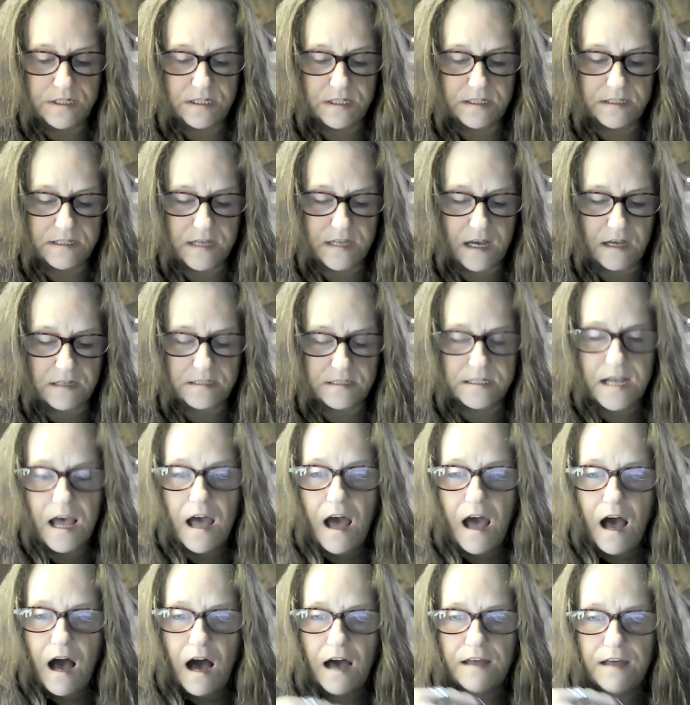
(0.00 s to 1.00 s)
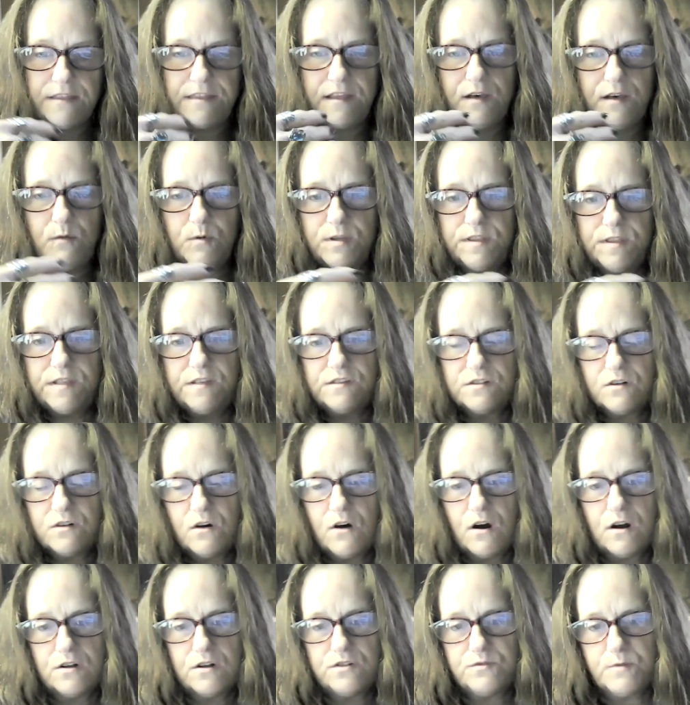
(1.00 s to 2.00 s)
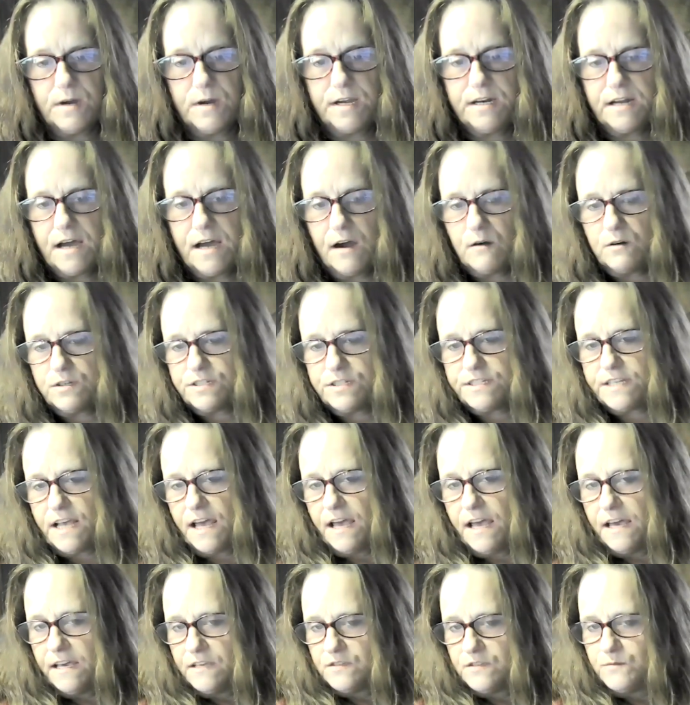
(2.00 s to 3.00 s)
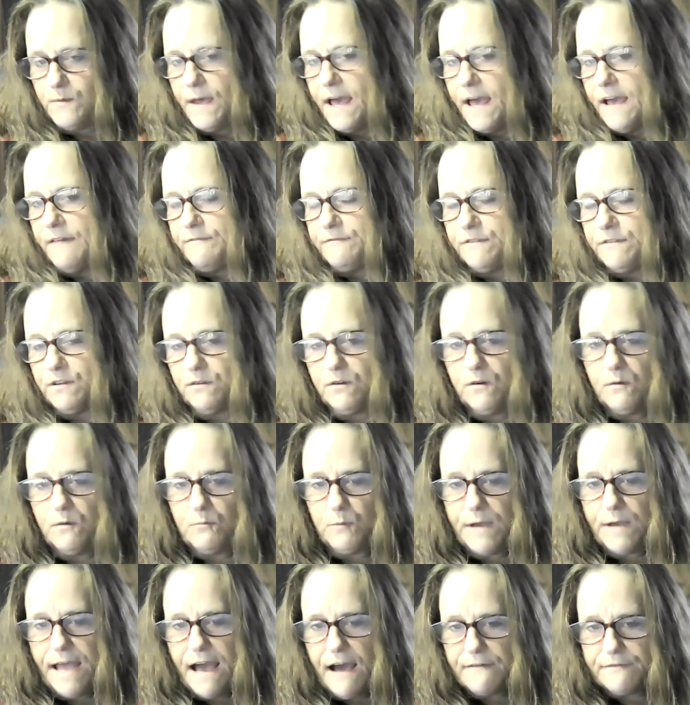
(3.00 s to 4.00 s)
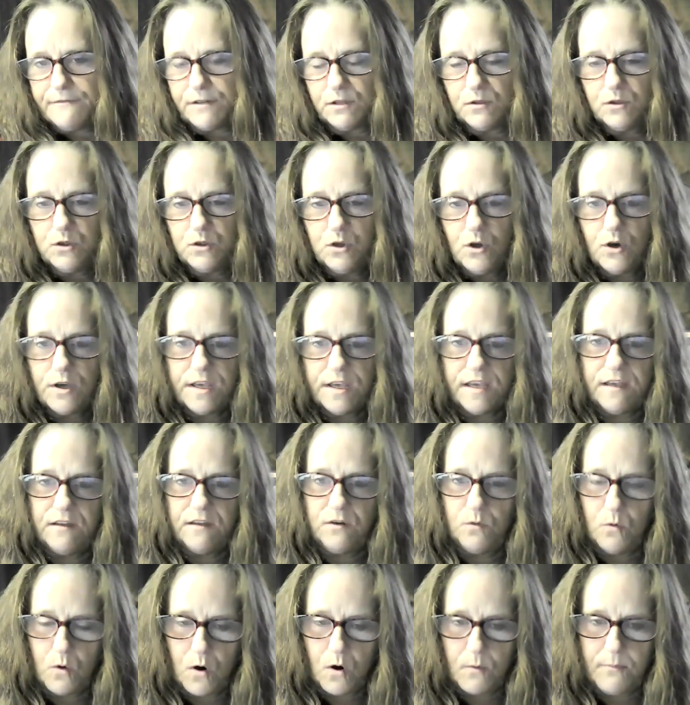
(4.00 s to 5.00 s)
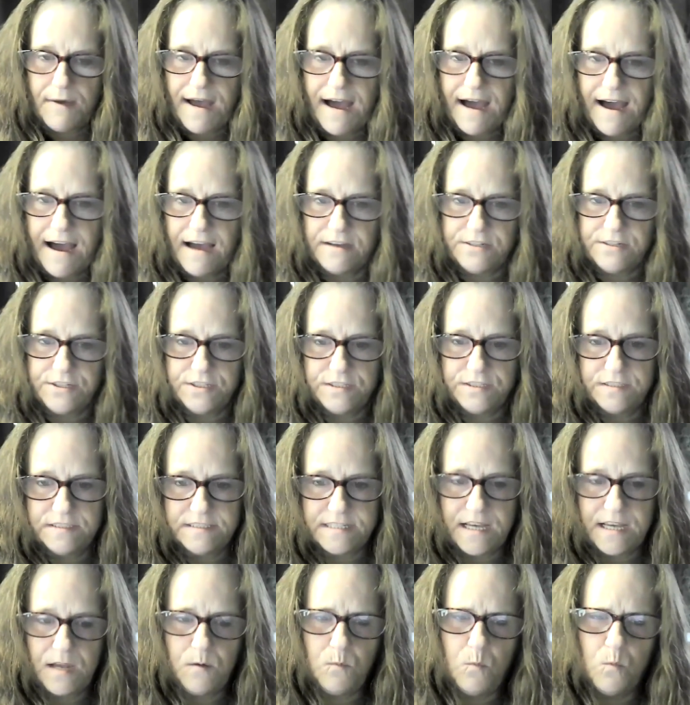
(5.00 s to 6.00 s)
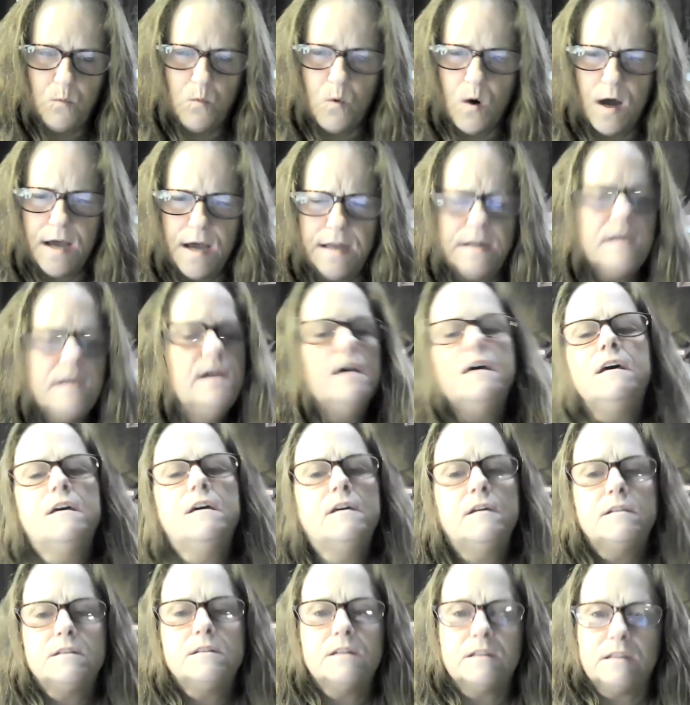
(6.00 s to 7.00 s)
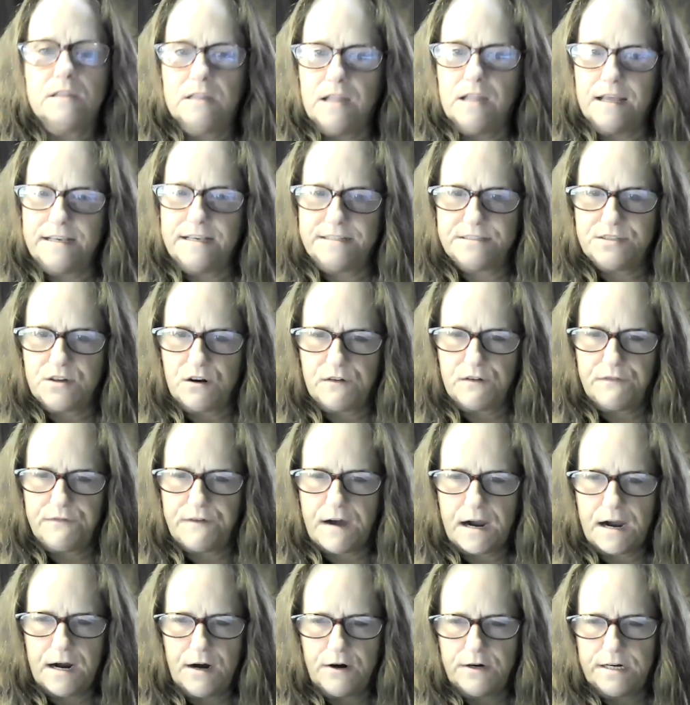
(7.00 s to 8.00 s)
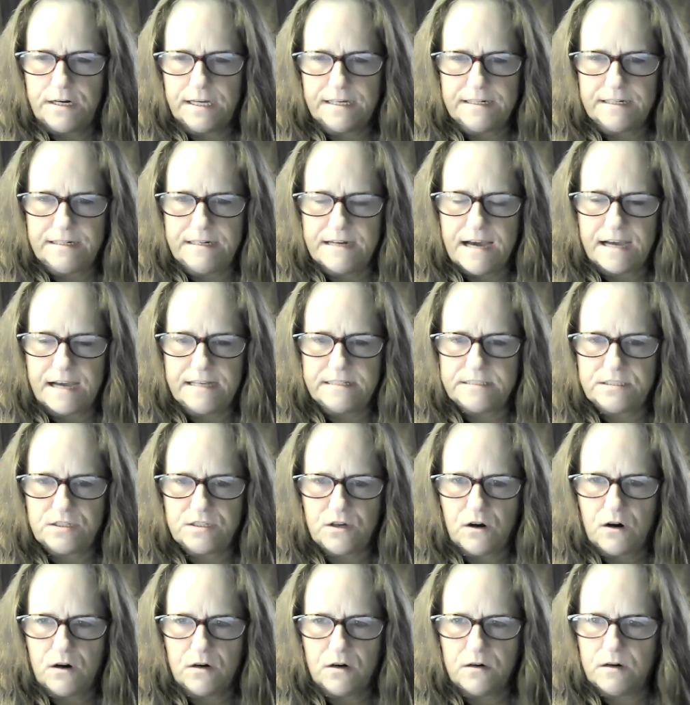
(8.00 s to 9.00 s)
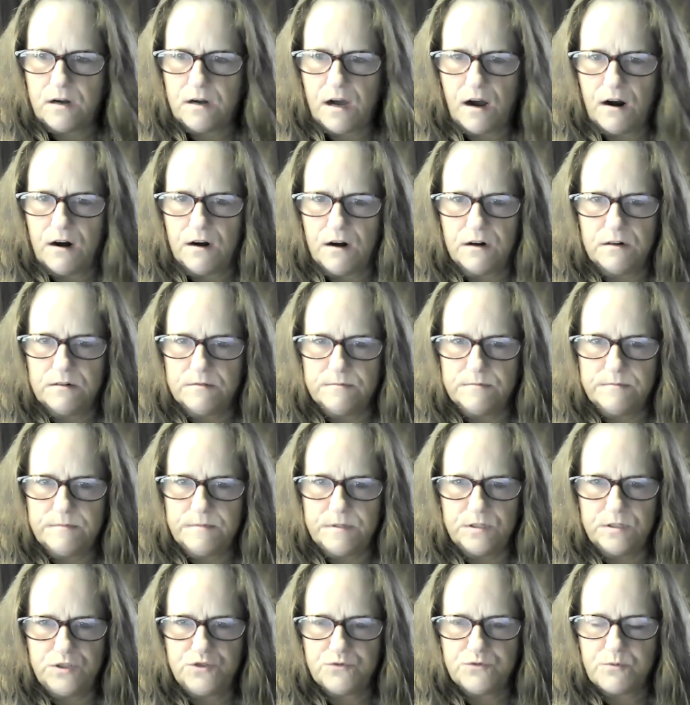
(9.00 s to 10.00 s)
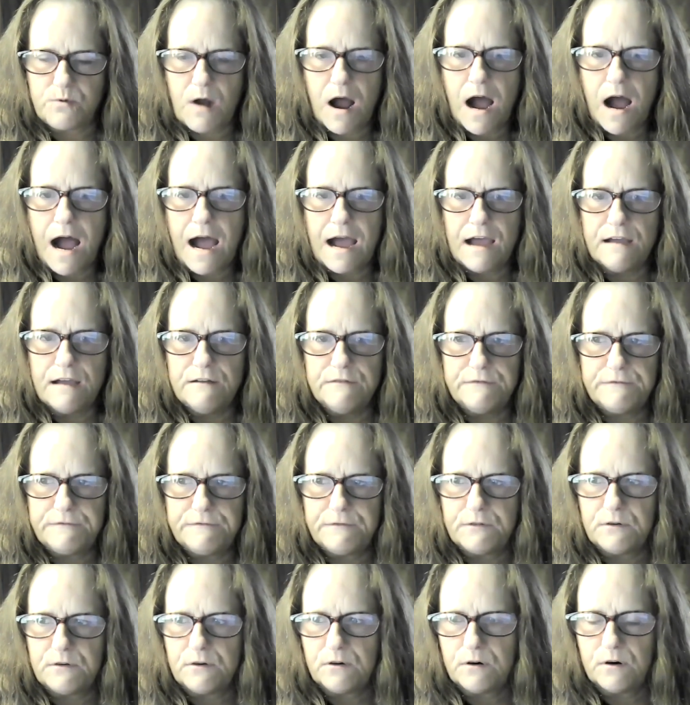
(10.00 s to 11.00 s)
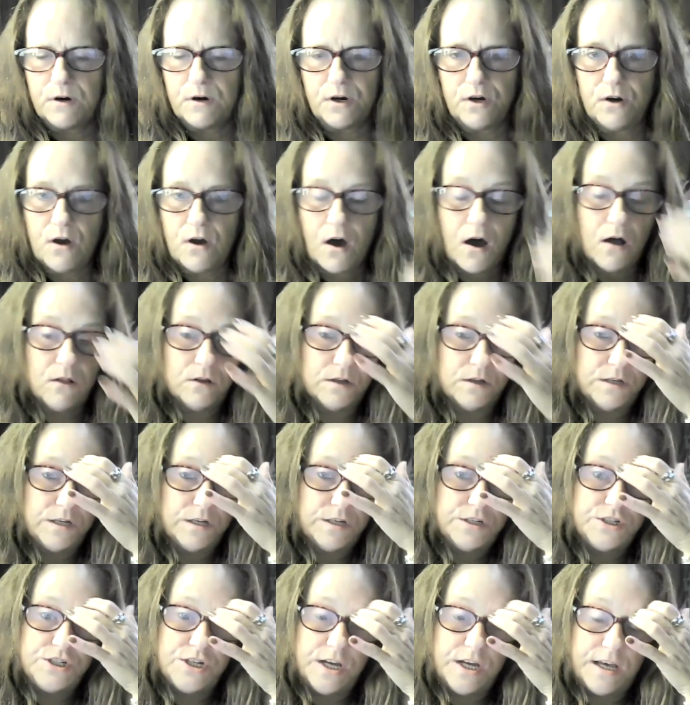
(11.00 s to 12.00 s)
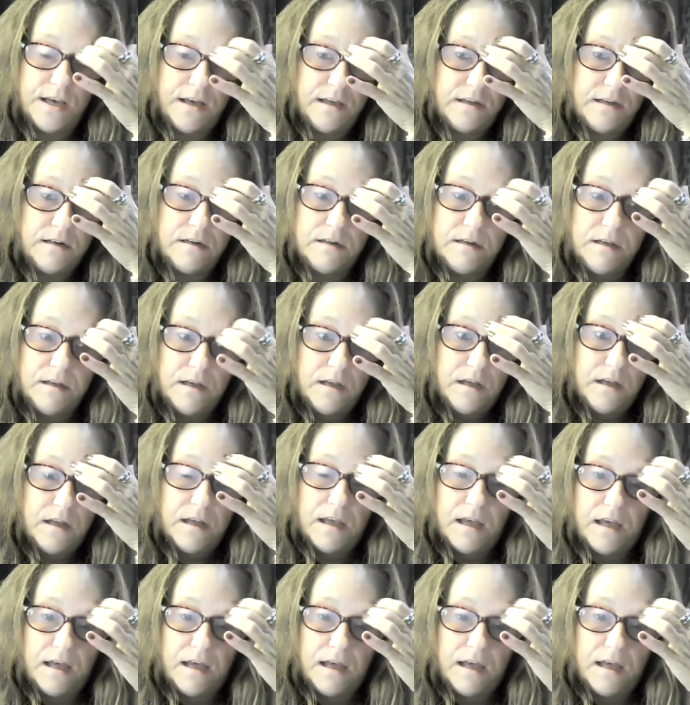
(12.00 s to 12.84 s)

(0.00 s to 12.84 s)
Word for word: every success. I think what these cards right now are saying is we have to we have to look into our passions and what lights our fire and ignites our our drive for knowledge and